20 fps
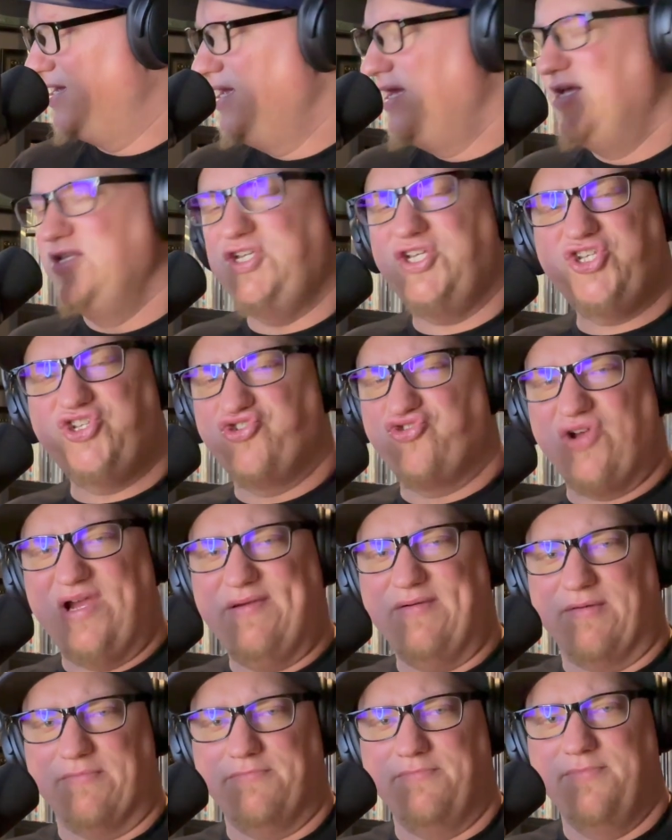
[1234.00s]
just stream
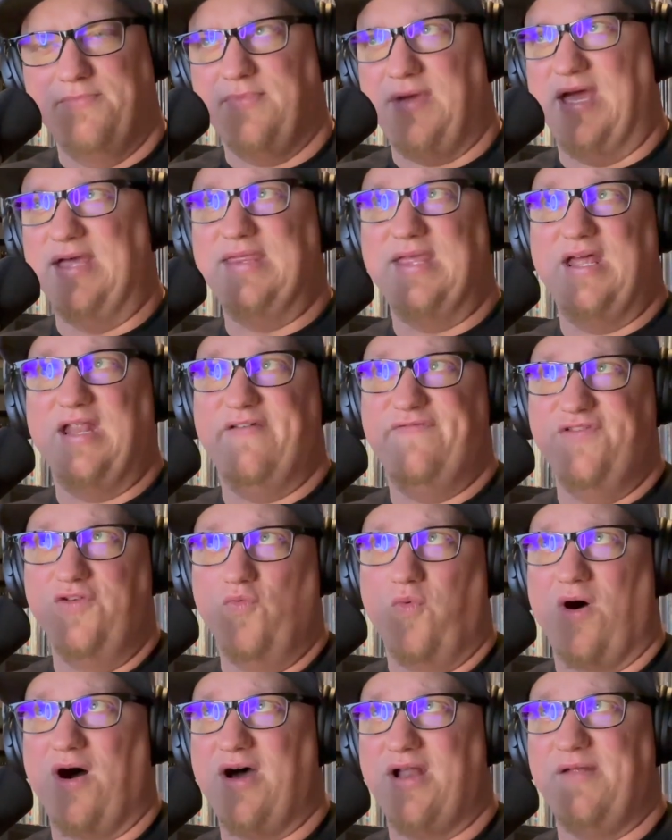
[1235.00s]
them. And then if you
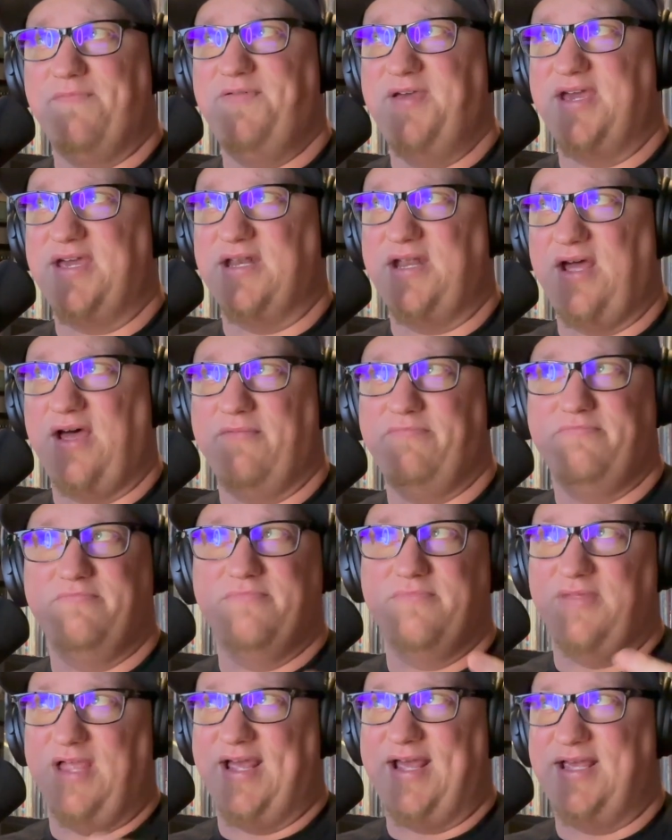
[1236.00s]
want to pick it up,
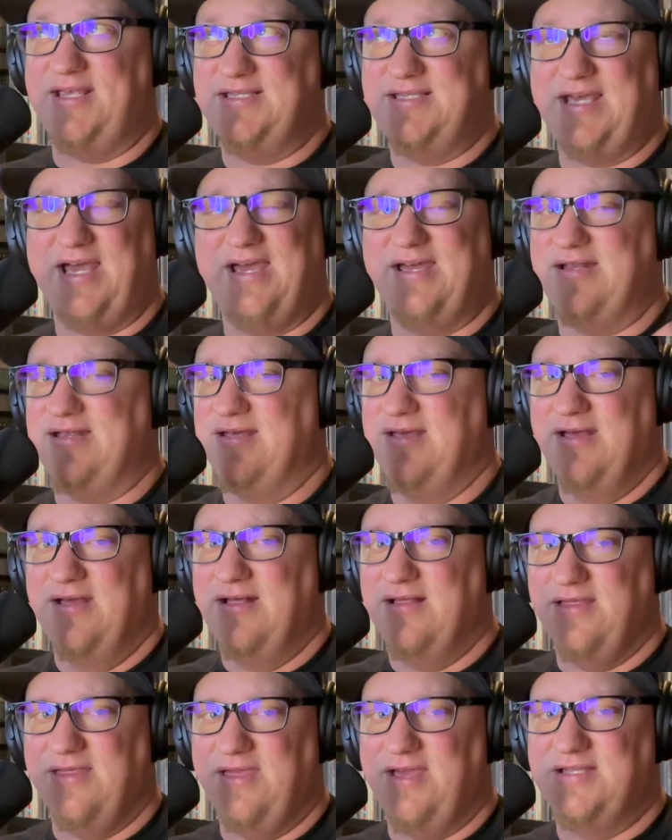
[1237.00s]
like I said,
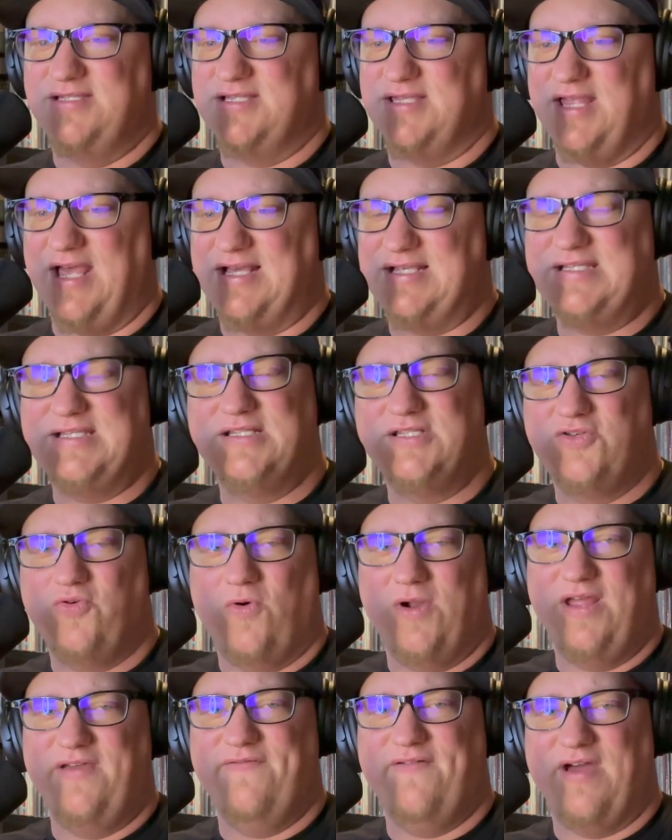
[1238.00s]
it's less than
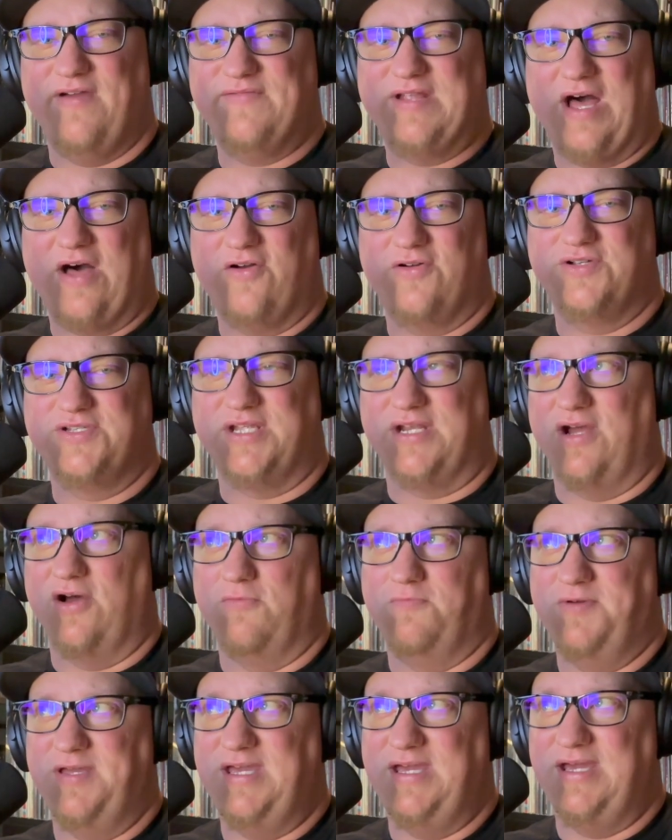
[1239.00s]
$25 an
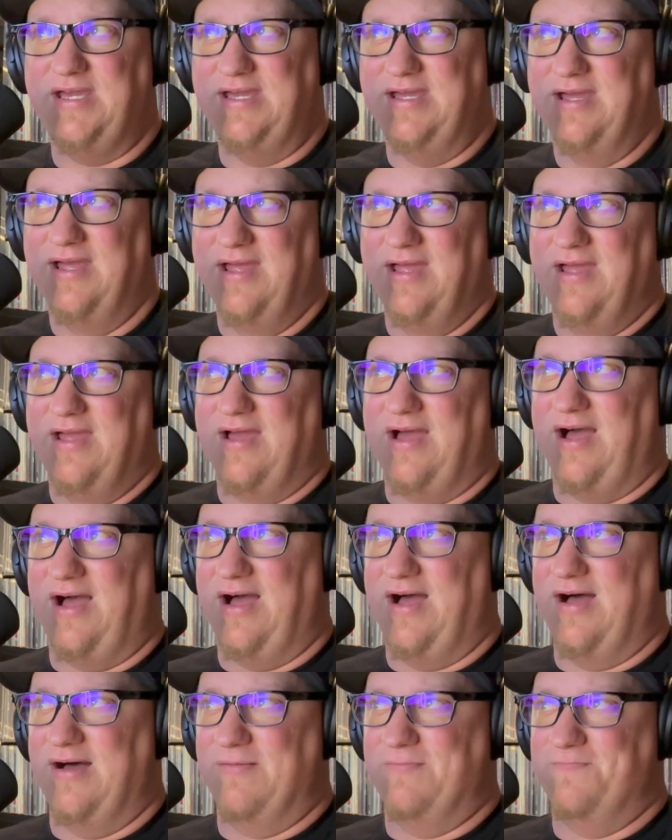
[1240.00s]
LP.
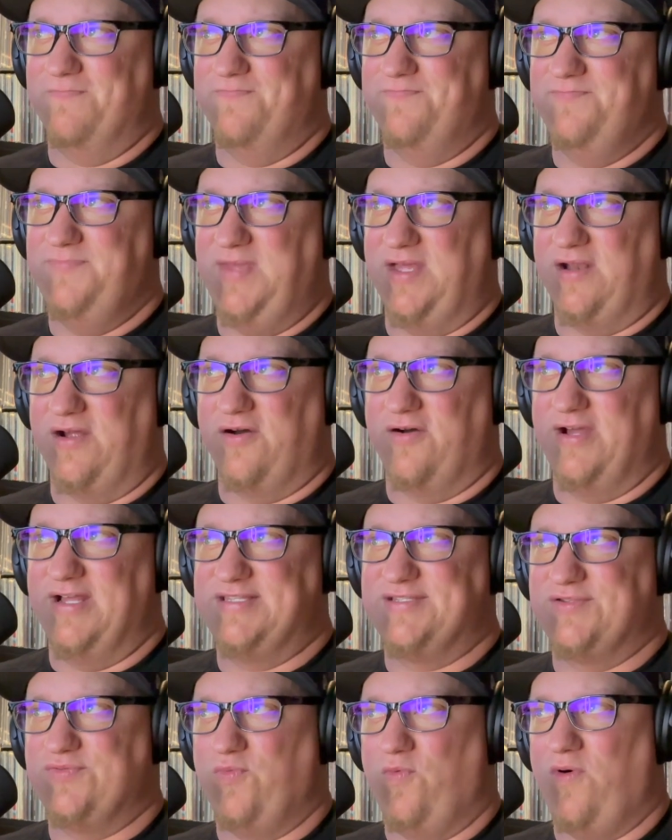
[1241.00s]

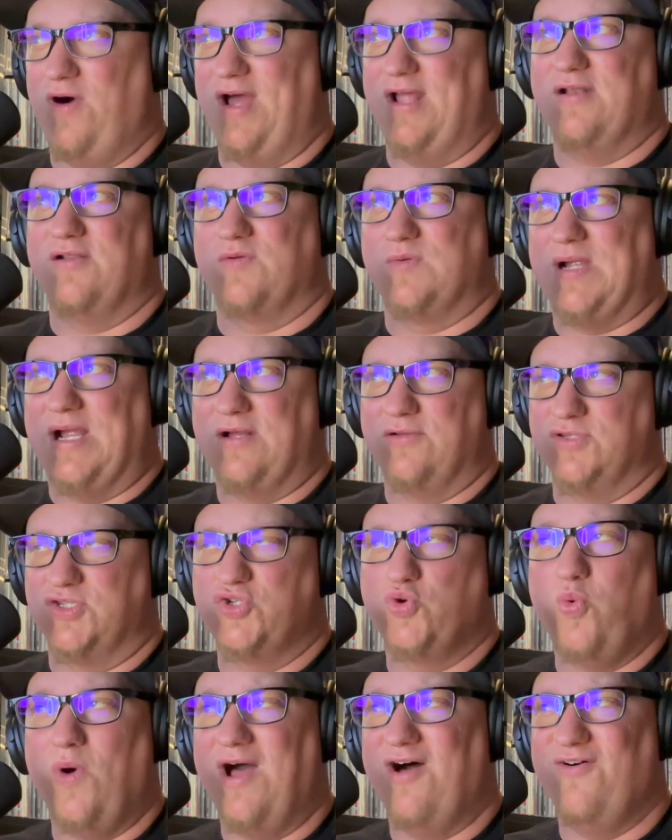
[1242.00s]
It's what, around
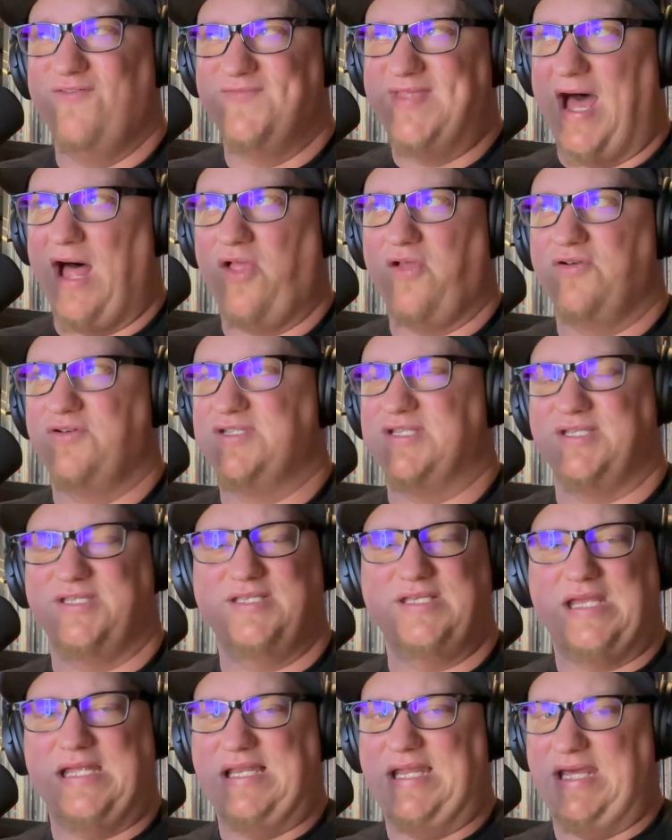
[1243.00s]
$12 a
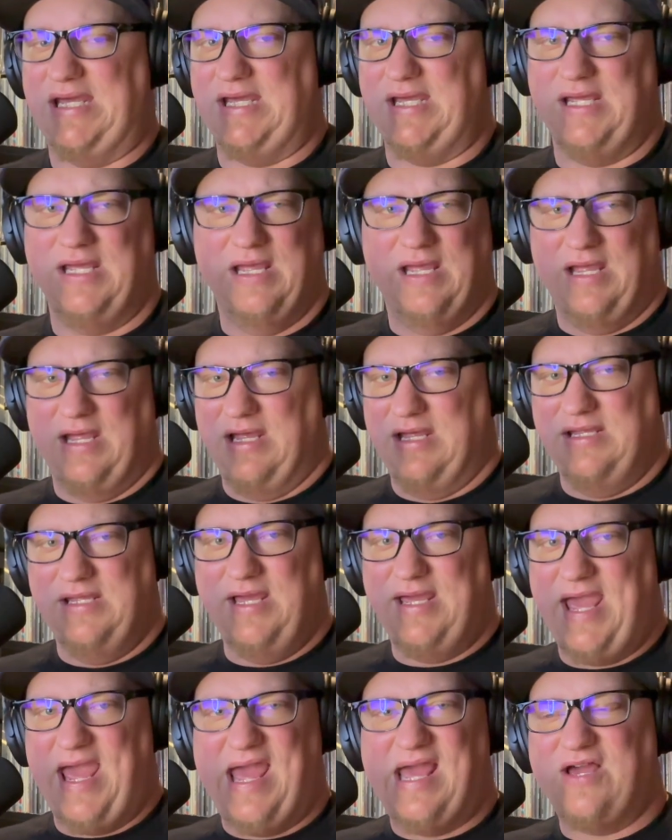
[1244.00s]
CD. You
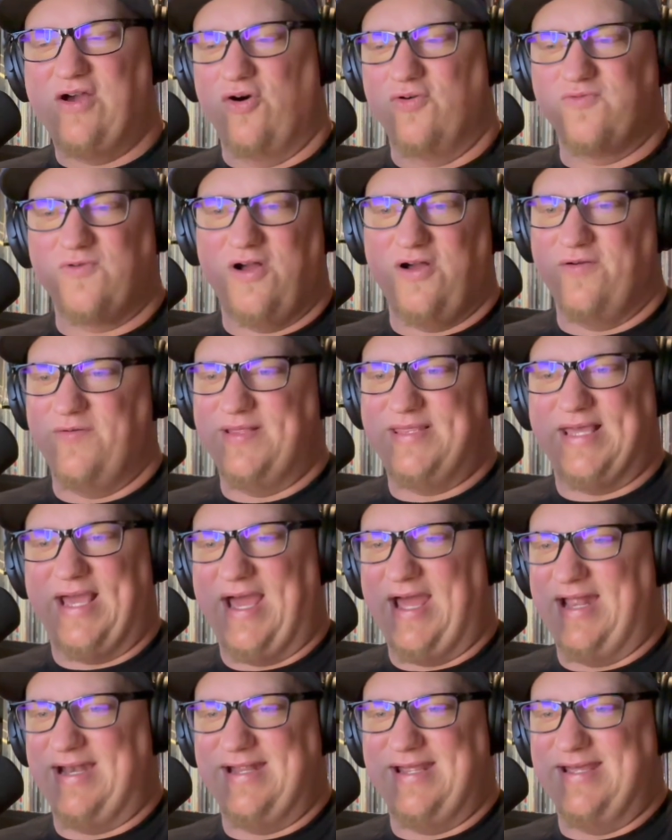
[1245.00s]
can't go wrong with
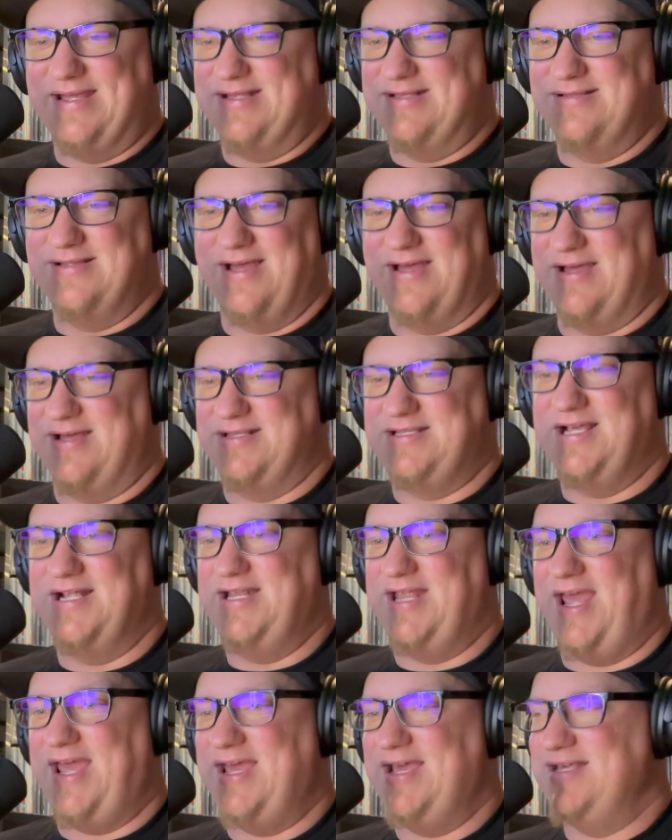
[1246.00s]
that in
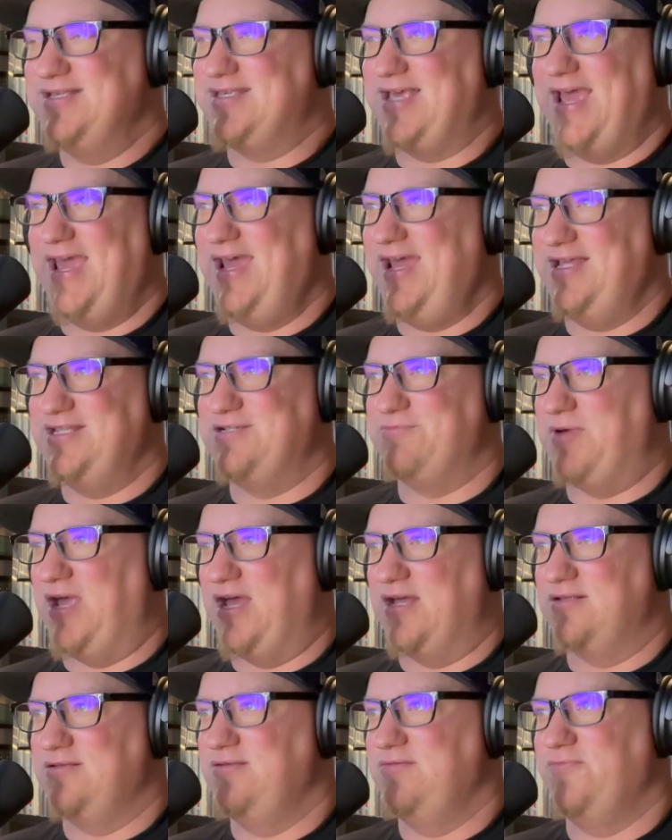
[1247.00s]
today's age,
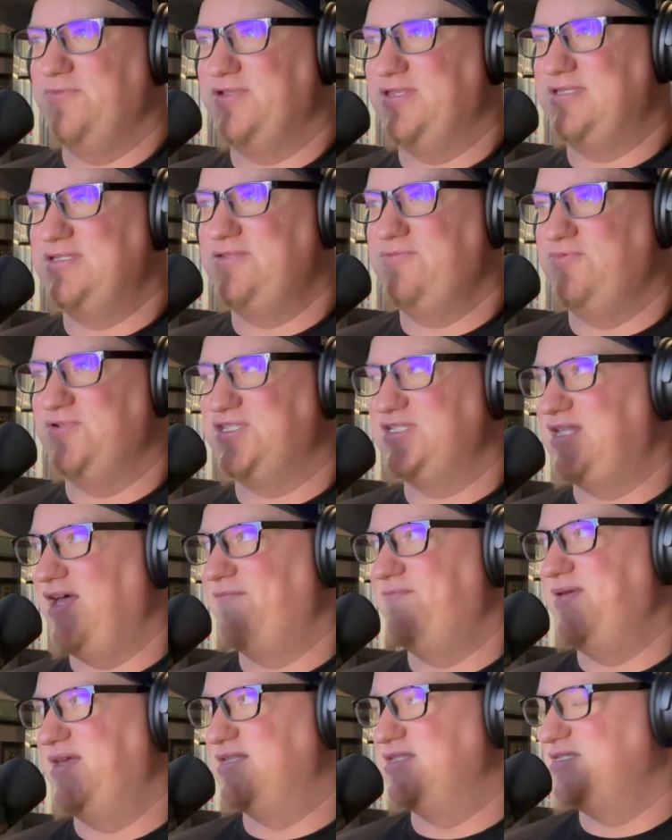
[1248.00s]
man, with stuff
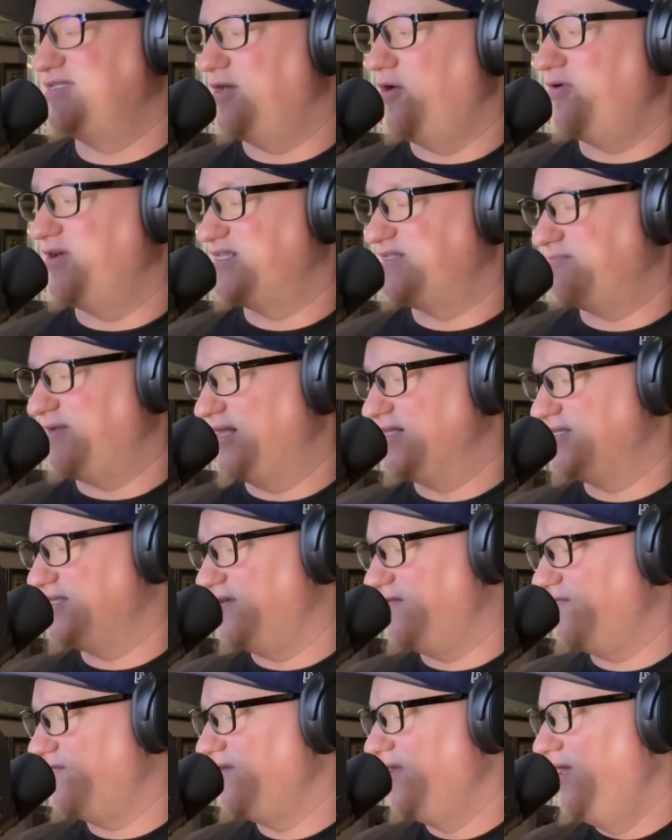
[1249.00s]
being so
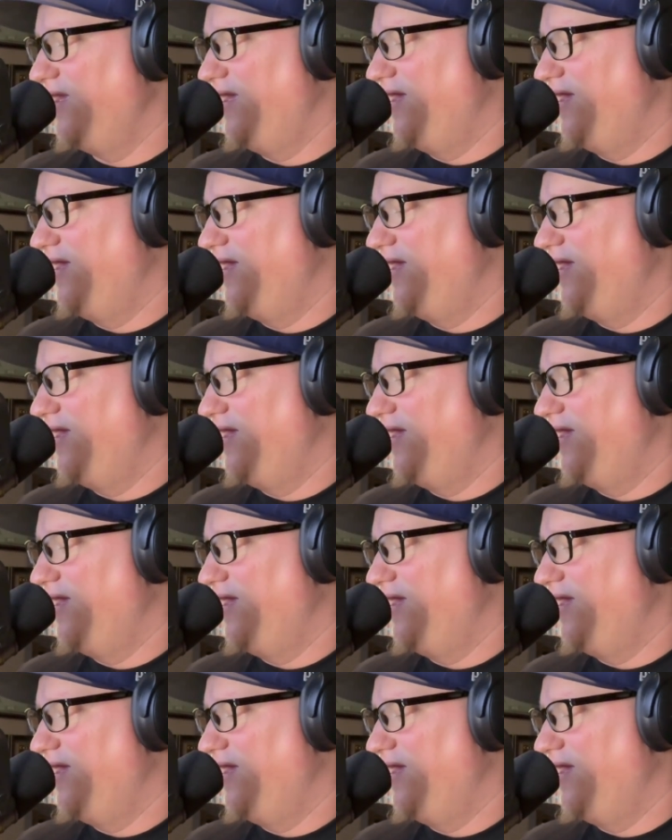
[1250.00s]
expensive.